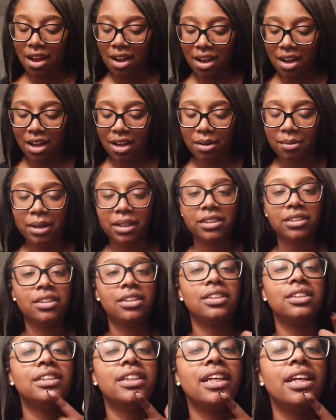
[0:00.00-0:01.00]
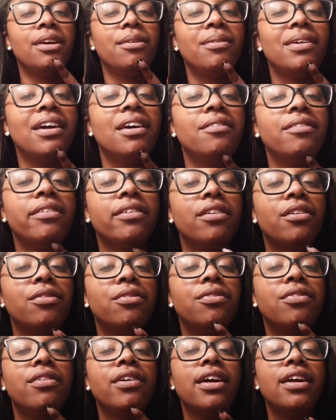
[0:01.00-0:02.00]
Um, as you can see, we have a little
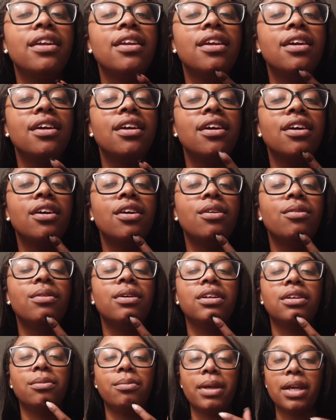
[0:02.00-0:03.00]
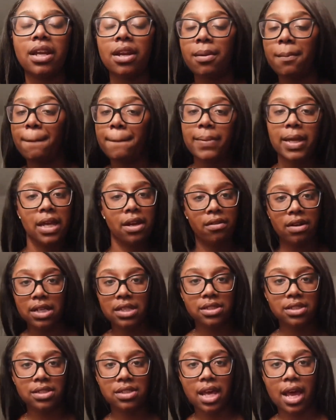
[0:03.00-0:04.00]
friend here who wanted to make an
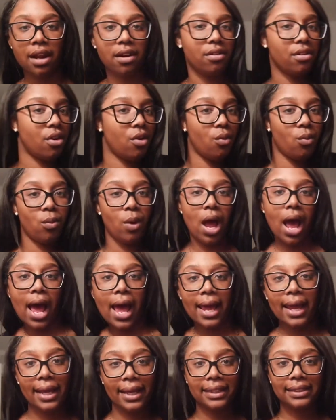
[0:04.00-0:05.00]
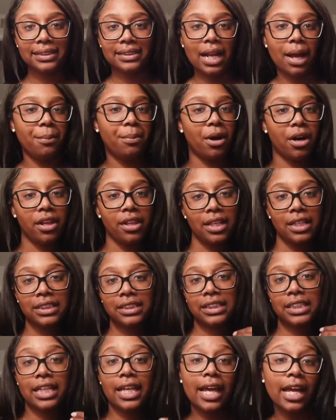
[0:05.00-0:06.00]
appearance. I don't know why. It's not part of the
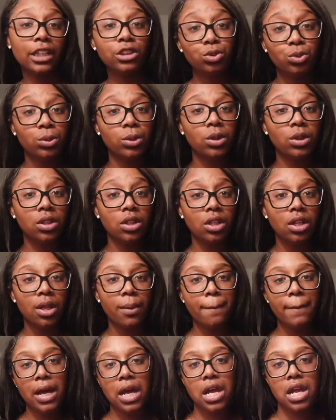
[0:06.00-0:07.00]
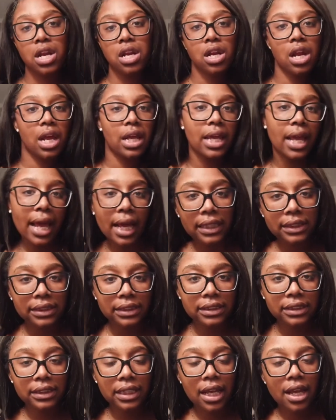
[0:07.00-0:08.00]
schedule, but I
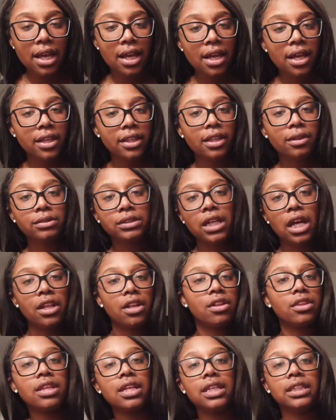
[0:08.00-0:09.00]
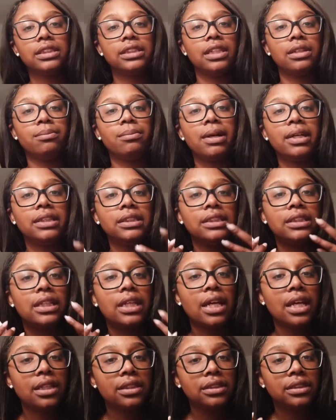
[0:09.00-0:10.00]
guess... there was other things in my
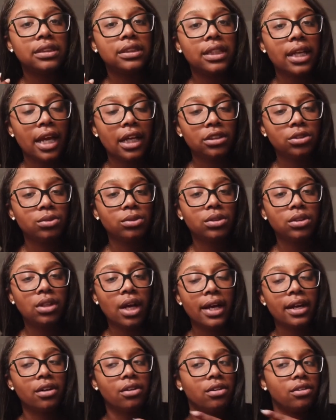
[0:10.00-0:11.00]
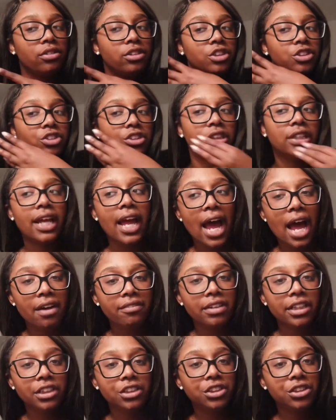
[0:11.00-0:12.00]
skin schedule. I don't usually
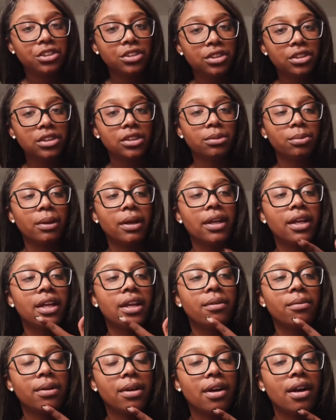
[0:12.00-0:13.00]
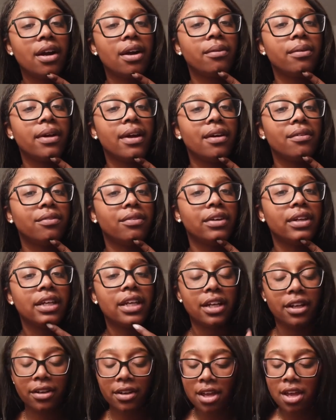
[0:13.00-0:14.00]
have issues, but here we are. We have one
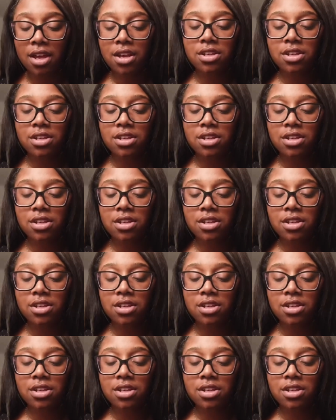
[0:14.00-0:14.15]
here.